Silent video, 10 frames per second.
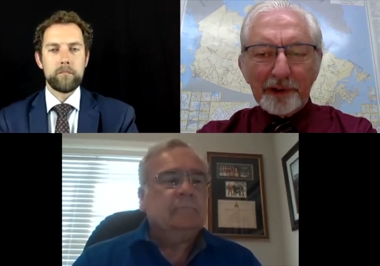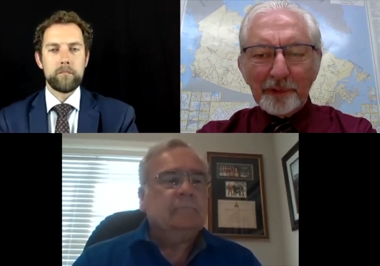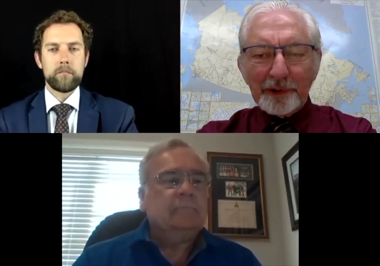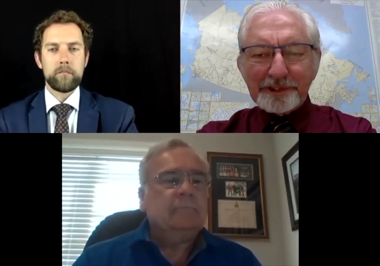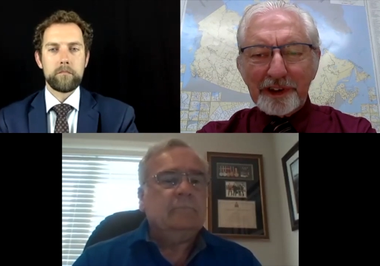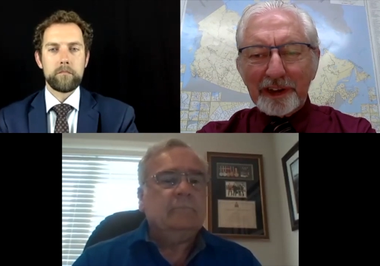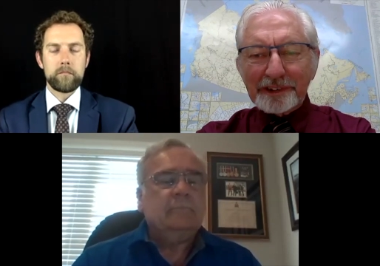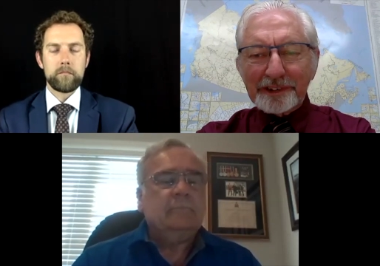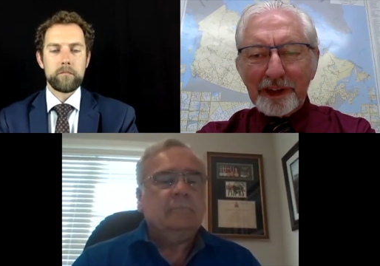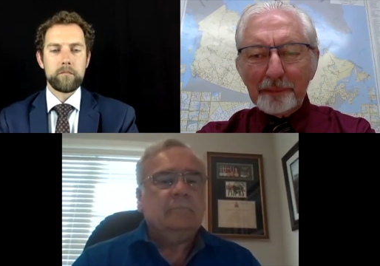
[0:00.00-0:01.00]
Speaker 1: what's the next
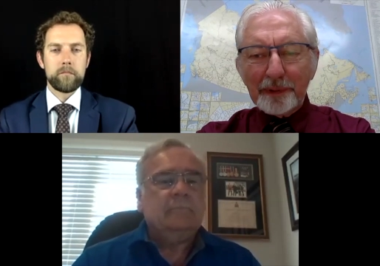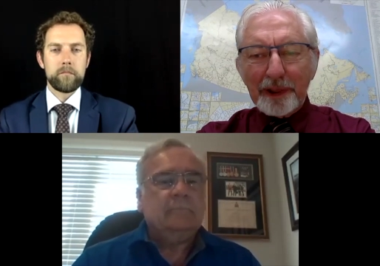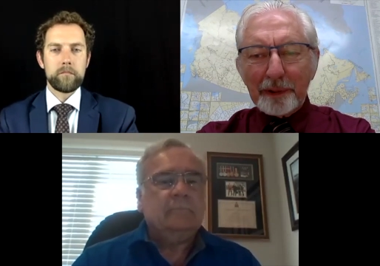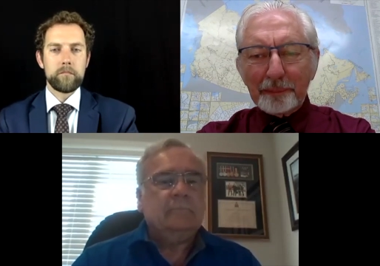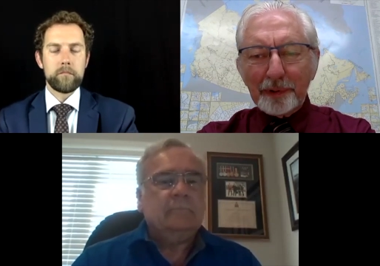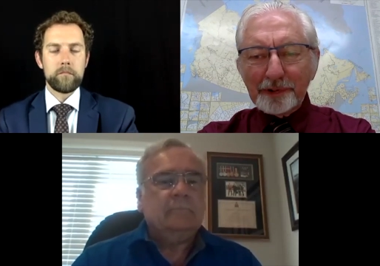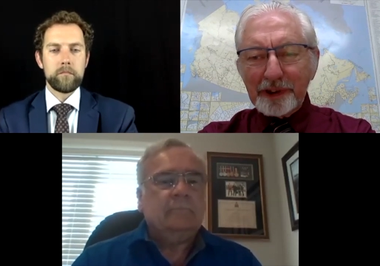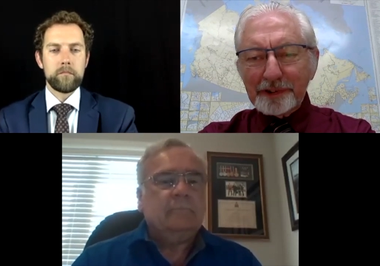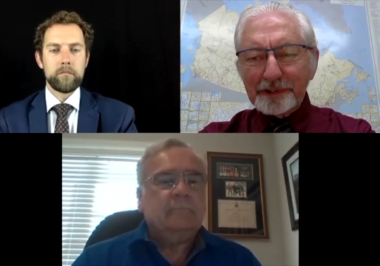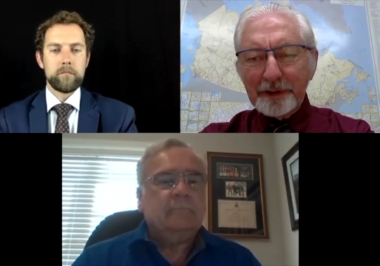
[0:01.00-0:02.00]
step in that
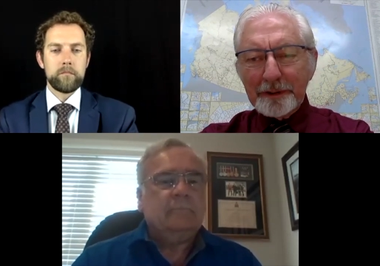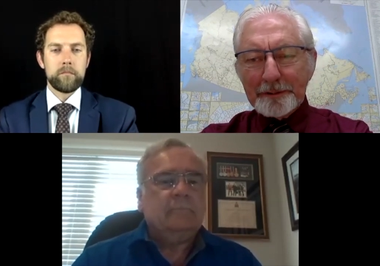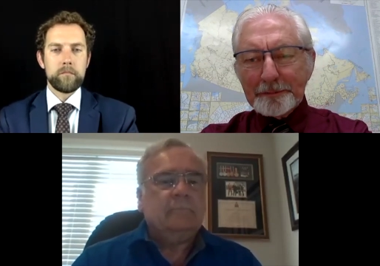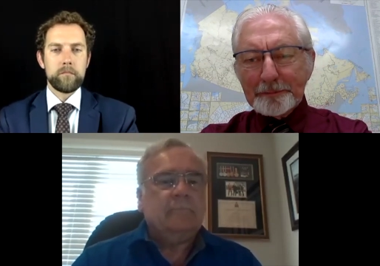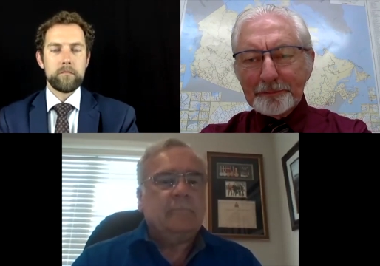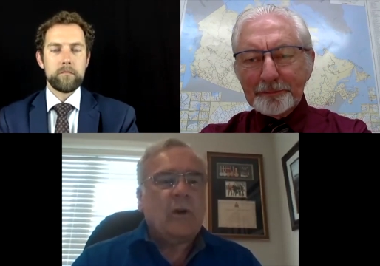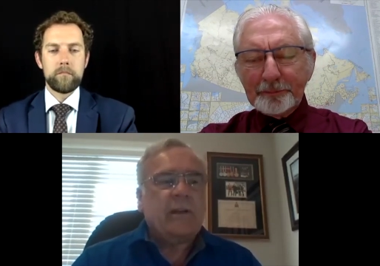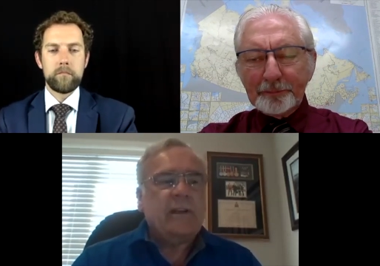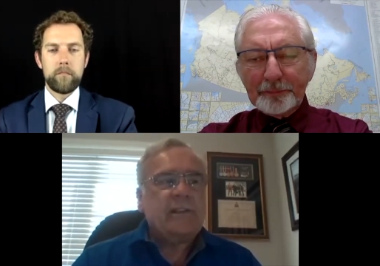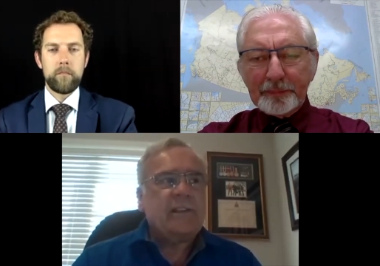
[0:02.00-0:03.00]
process?
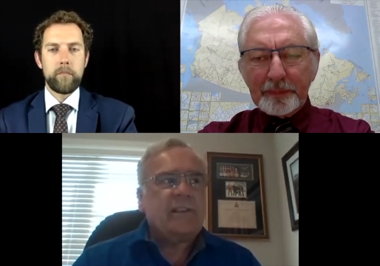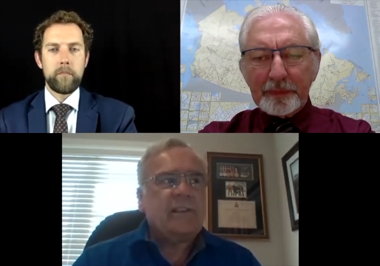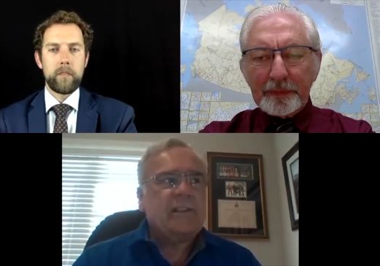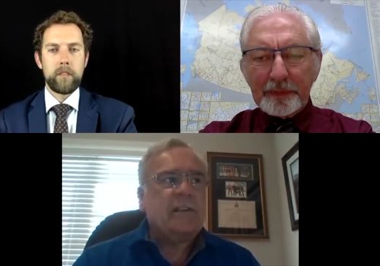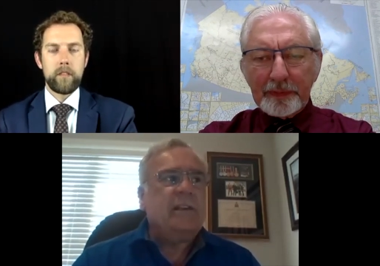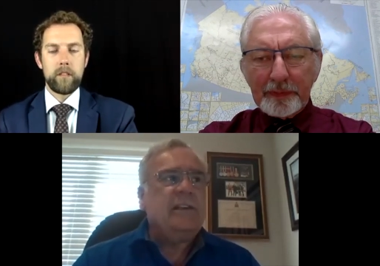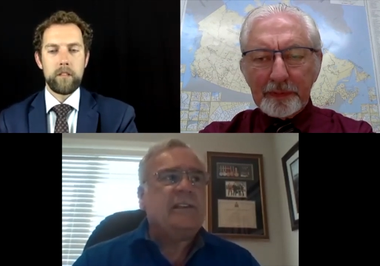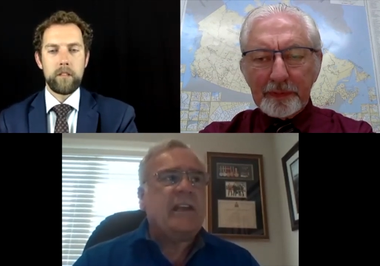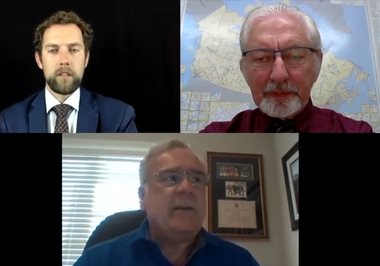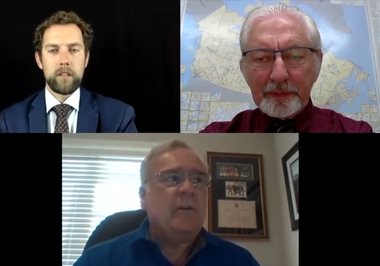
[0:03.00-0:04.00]
Well, he's
Speaker 2: just,
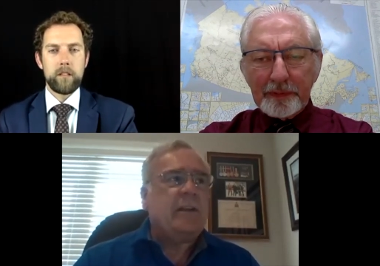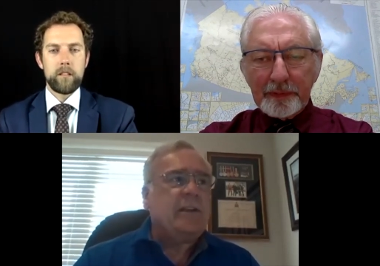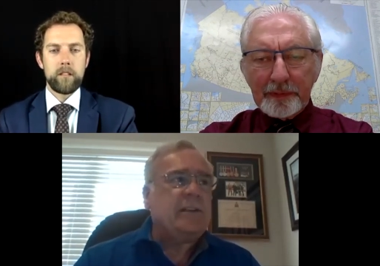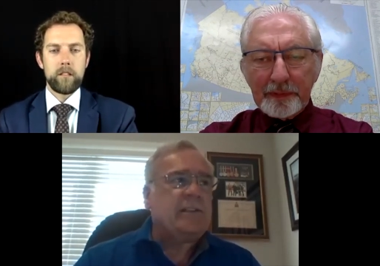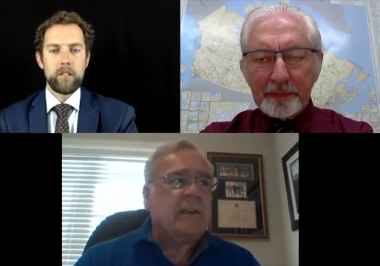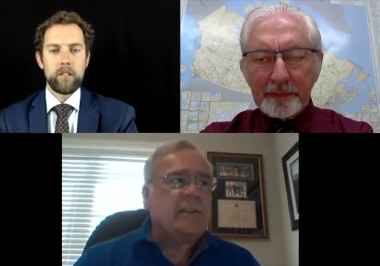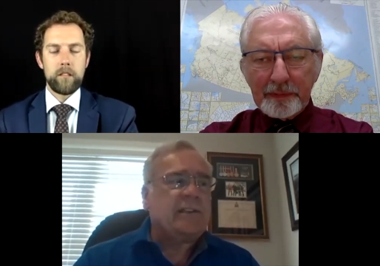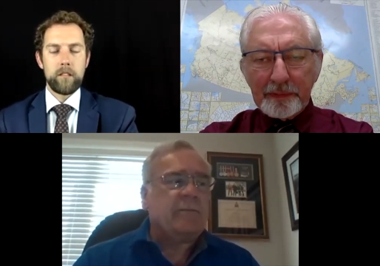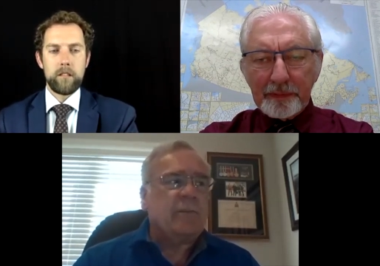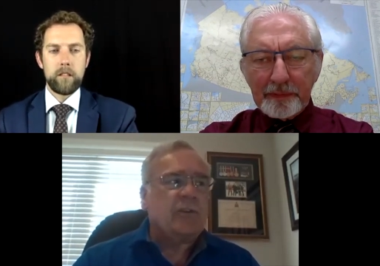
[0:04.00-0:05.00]
he's tabled his uh,
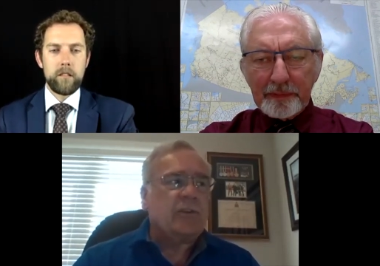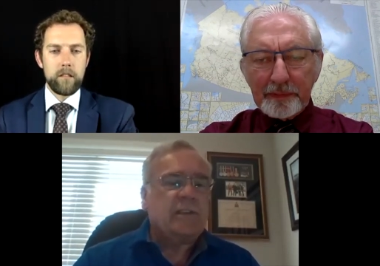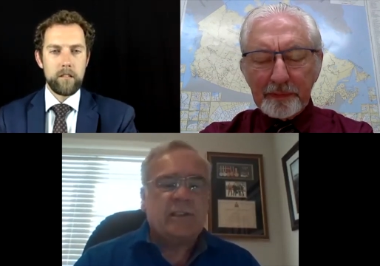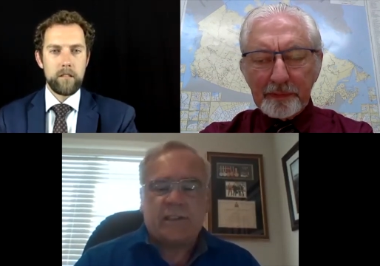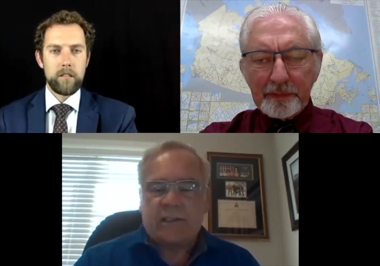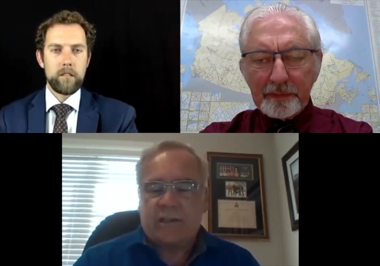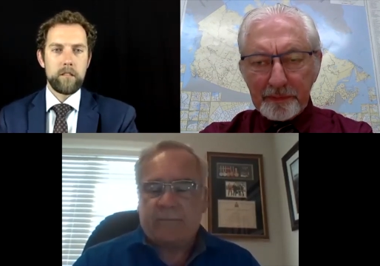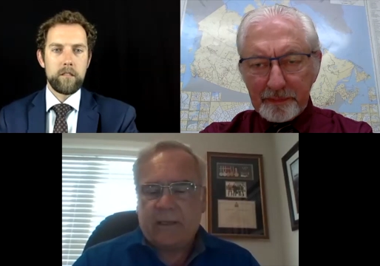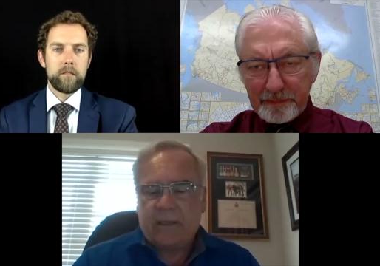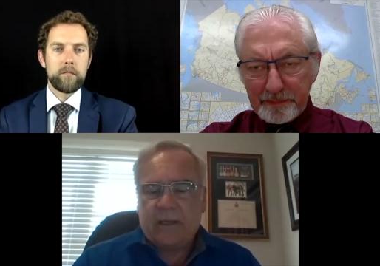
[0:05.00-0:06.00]
submissions. Uh,
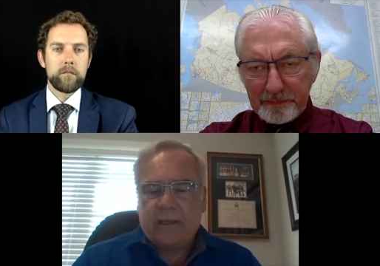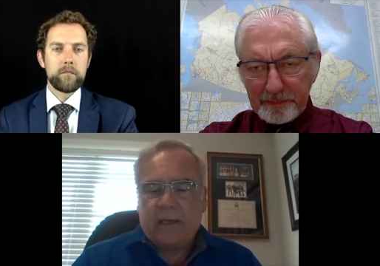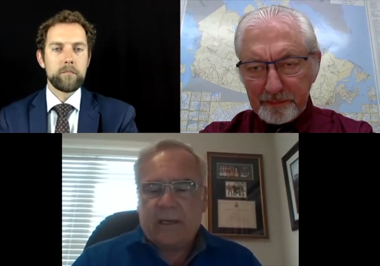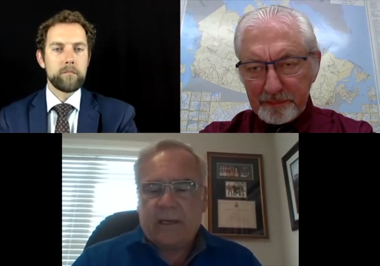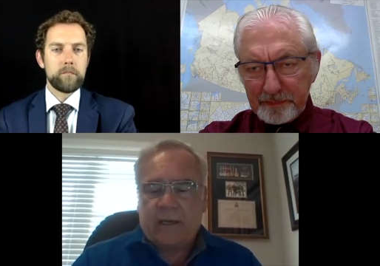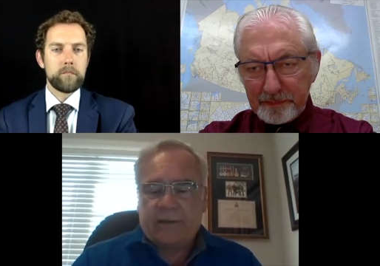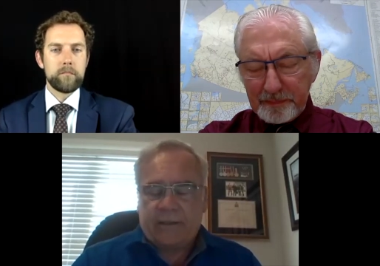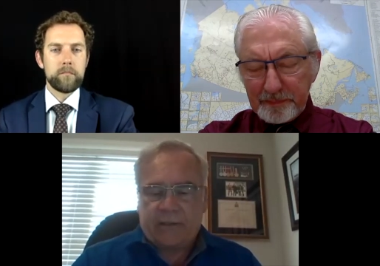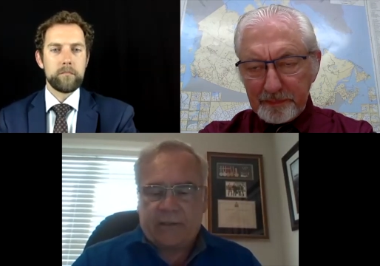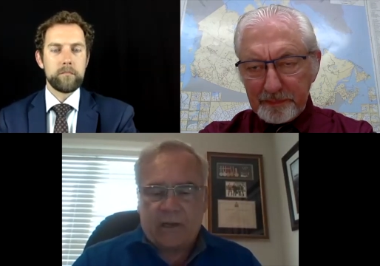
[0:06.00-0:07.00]
Uh,
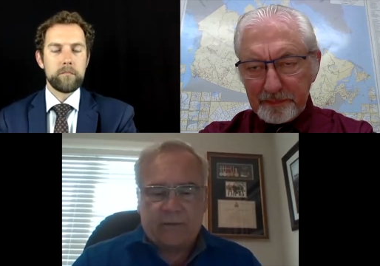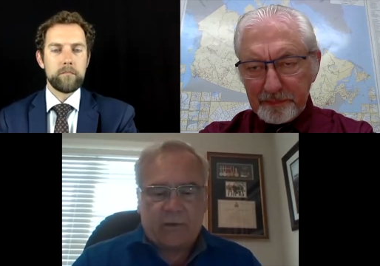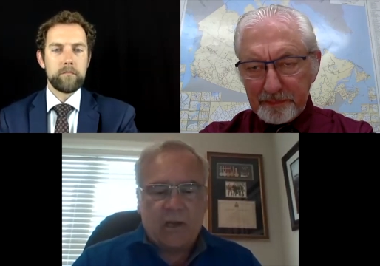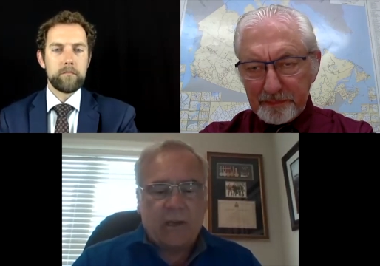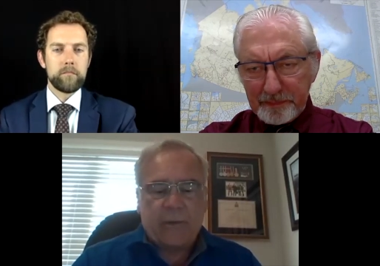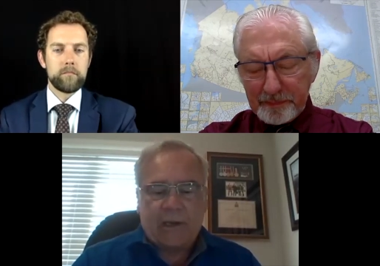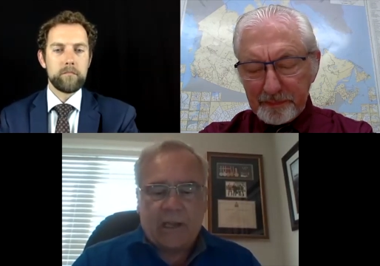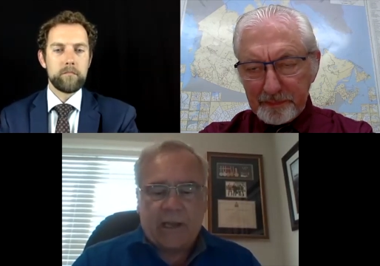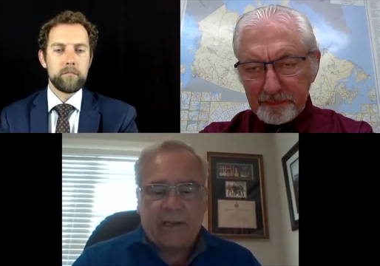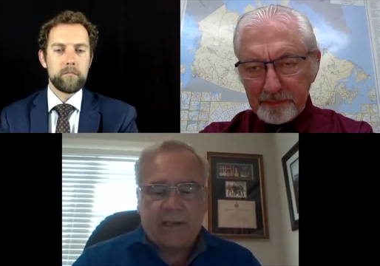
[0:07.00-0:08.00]
they're, they're, all, they're all up
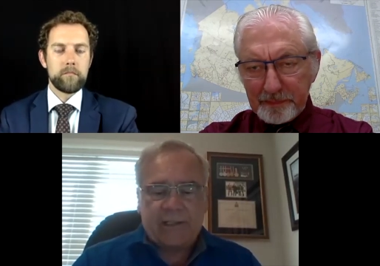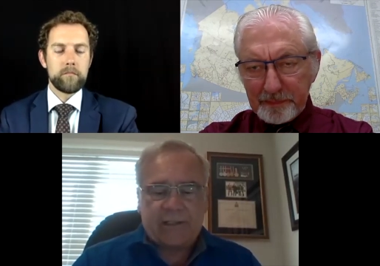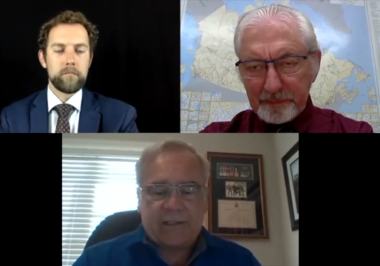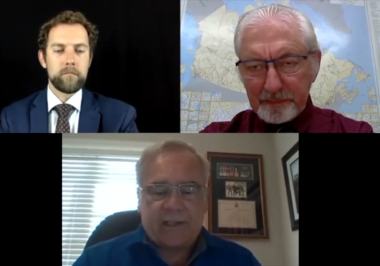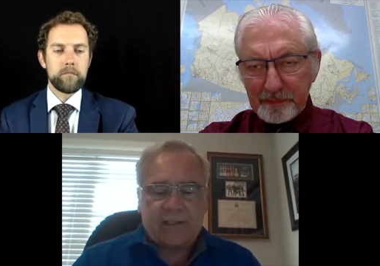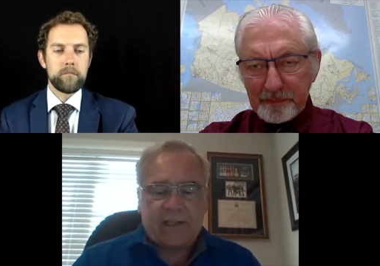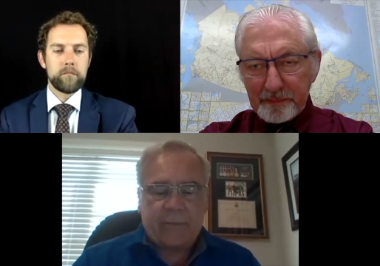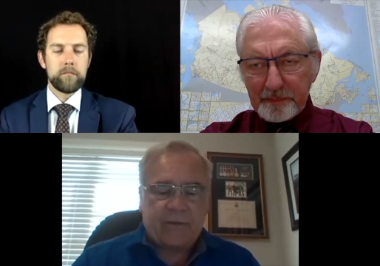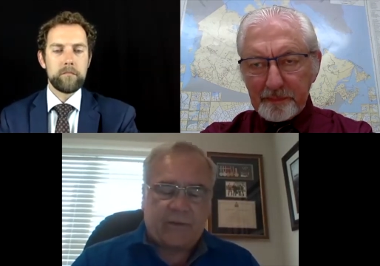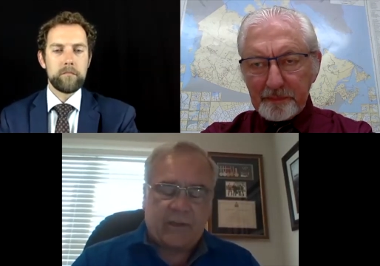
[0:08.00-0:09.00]
online. His uh, statement of